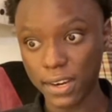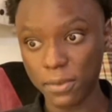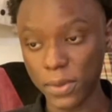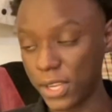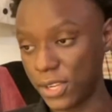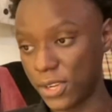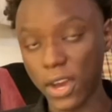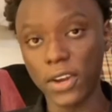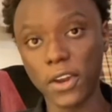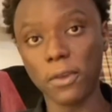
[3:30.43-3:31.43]
We do
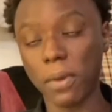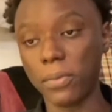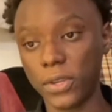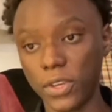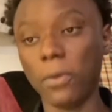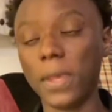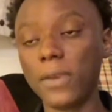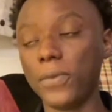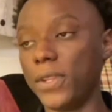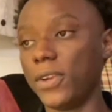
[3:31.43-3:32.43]
not know what we're
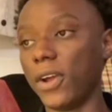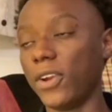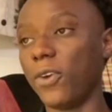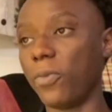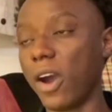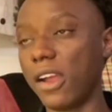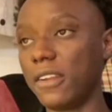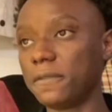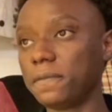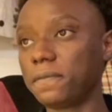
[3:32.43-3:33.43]
doing. We do not know what
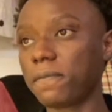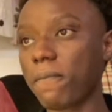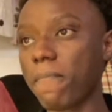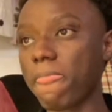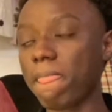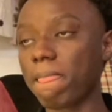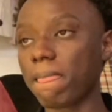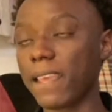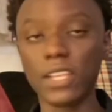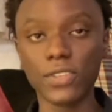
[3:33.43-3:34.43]

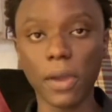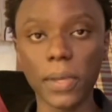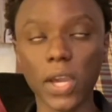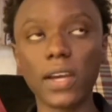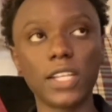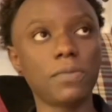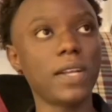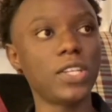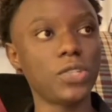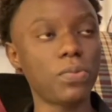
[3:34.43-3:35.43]
is going on. As
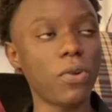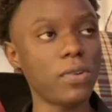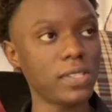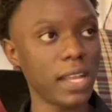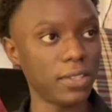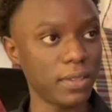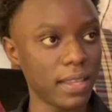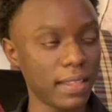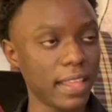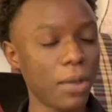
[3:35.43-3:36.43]
much as we always like to
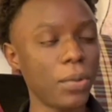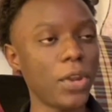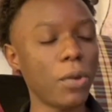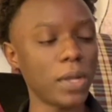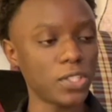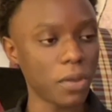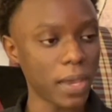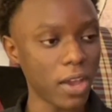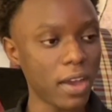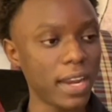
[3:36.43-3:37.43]
think that we know what's
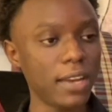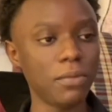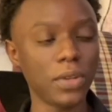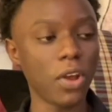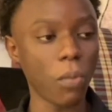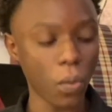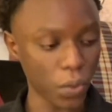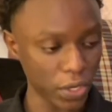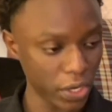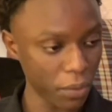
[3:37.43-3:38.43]
going on and we know what
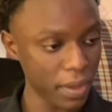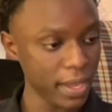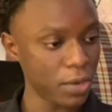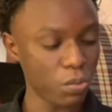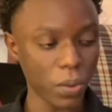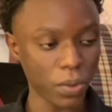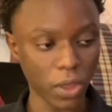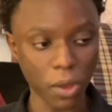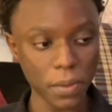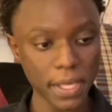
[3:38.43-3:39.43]
we're doing and where we're
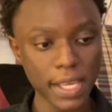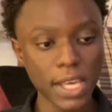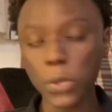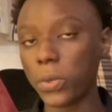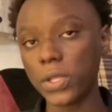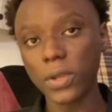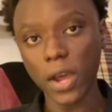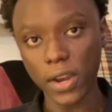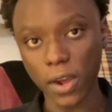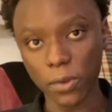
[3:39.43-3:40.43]
going, we do
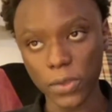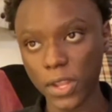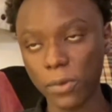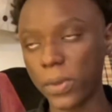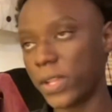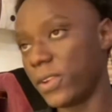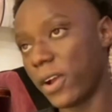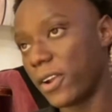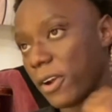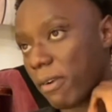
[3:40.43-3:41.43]
not know. We do
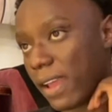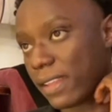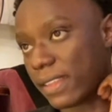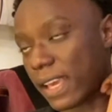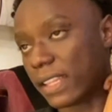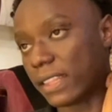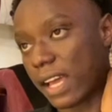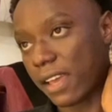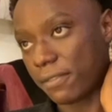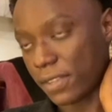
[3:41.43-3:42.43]
not know anything, and
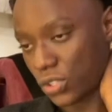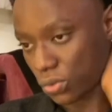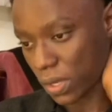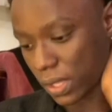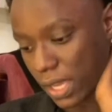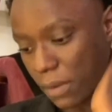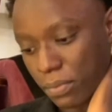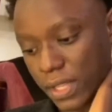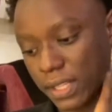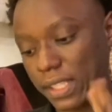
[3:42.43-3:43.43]
life is really
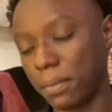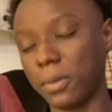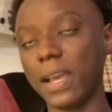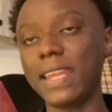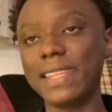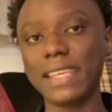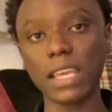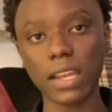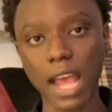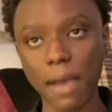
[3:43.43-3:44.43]
unpredictable. Anything
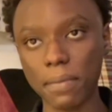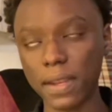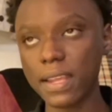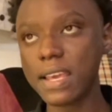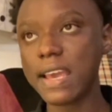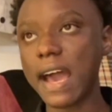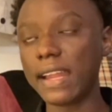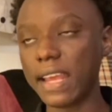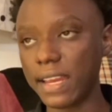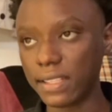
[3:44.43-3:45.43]
can happen
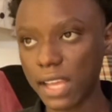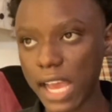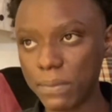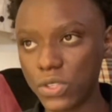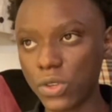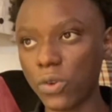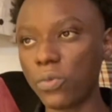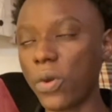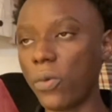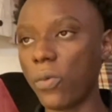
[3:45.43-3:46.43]
at any time. So
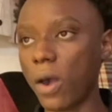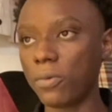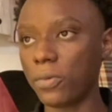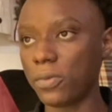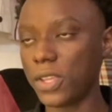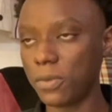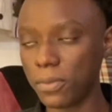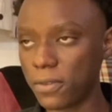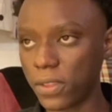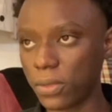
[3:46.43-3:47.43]
when you're
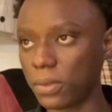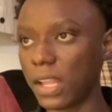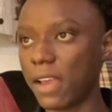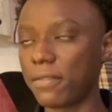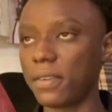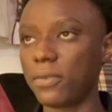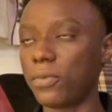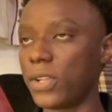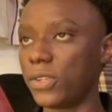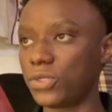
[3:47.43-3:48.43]
moving through life, and
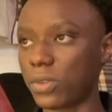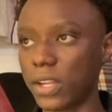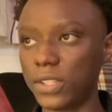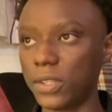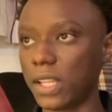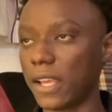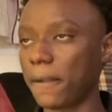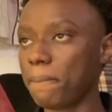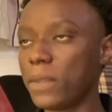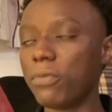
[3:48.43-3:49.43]
when you're trying to, like,
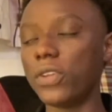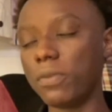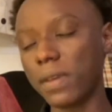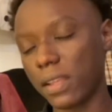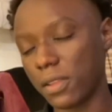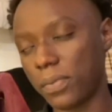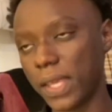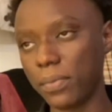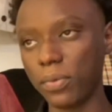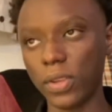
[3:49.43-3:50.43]
when you meet other
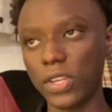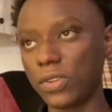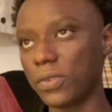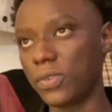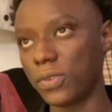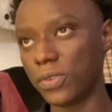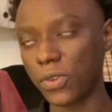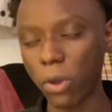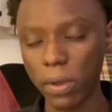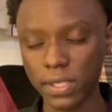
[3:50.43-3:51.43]
people and you
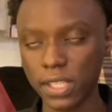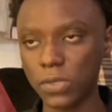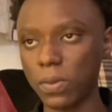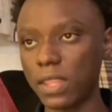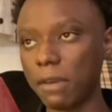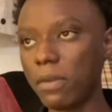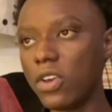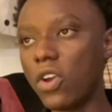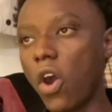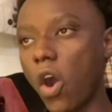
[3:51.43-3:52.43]
coexist with them,
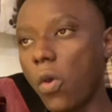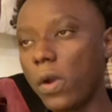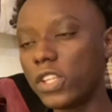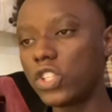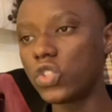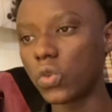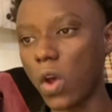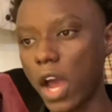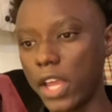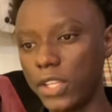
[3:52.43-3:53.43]
always
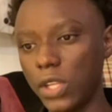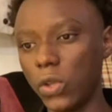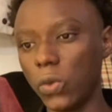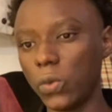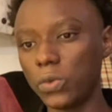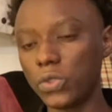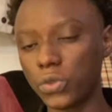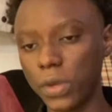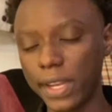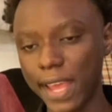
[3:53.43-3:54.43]
try to
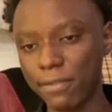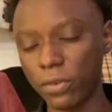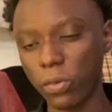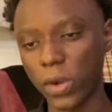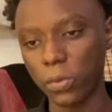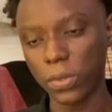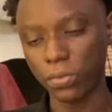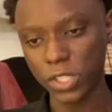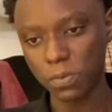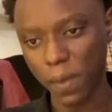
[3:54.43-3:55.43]
treat everyone with
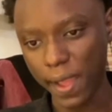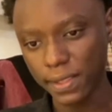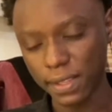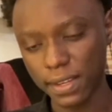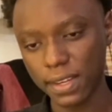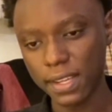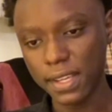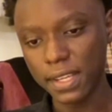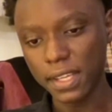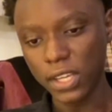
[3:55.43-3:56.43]
respect and
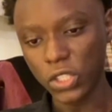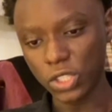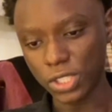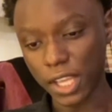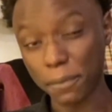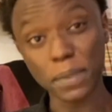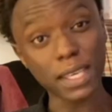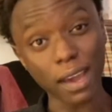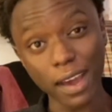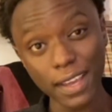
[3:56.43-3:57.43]
just like be
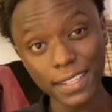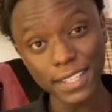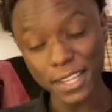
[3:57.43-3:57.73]
kind.